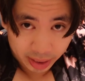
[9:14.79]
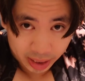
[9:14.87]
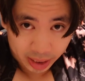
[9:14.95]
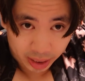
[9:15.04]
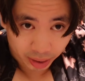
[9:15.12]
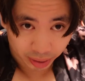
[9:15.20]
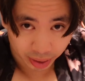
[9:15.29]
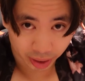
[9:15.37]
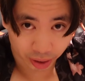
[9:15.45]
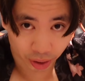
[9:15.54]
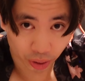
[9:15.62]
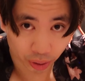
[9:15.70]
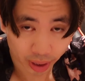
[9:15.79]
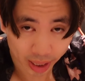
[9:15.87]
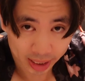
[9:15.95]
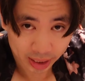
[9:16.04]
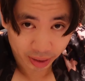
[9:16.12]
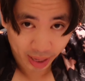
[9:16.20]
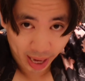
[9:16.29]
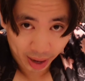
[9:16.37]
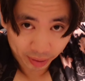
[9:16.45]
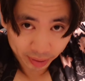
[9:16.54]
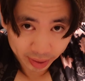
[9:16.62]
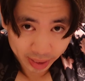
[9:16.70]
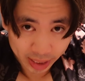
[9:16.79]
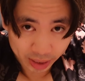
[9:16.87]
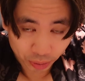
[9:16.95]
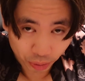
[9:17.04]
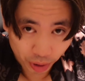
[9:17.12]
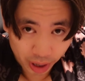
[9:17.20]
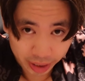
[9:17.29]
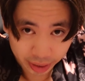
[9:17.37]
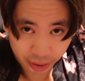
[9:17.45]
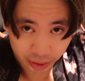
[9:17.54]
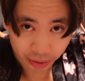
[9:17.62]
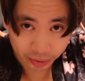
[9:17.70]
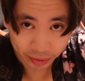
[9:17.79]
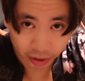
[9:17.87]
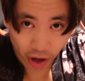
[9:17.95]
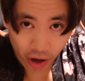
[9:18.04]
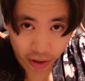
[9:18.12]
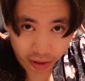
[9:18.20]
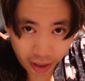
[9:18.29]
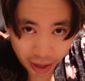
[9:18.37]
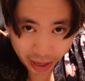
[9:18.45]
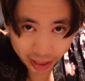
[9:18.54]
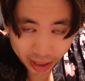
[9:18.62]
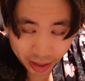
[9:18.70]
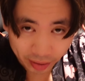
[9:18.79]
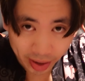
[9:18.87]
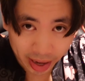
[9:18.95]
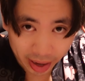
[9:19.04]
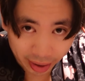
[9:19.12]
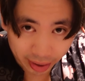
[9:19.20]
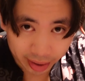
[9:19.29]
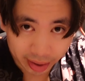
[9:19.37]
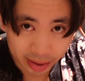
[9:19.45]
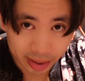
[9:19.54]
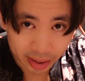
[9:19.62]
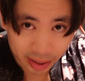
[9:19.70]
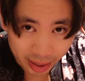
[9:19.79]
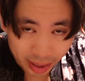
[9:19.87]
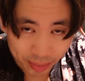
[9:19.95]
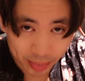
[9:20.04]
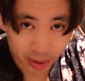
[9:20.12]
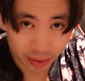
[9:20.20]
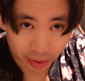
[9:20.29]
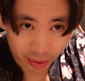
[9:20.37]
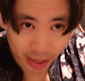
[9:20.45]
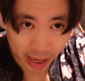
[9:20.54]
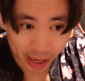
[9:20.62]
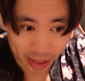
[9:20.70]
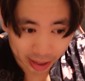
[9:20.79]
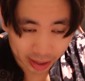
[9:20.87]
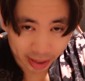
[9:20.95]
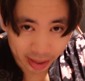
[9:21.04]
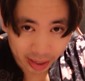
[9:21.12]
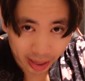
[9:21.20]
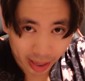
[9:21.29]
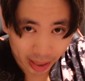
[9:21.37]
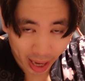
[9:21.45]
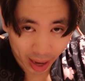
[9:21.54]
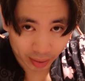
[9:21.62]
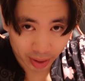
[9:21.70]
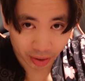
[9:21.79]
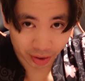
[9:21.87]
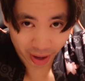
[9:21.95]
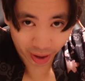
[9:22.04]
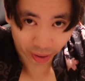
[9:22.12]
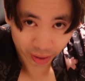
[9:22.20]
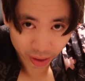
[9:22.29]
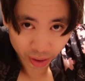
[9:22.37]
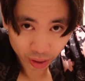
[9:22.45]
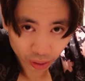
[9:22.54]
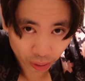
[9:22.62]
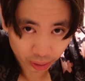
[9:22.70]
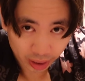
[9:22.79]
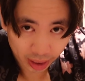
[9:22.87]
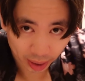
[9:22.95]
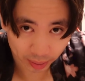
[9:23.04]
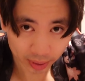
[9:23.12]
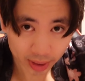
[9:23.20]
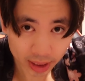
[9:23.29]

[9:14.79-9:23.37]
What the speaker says: So the goal is to have this one long line of hair in the middle of your head and have the gel hold it up.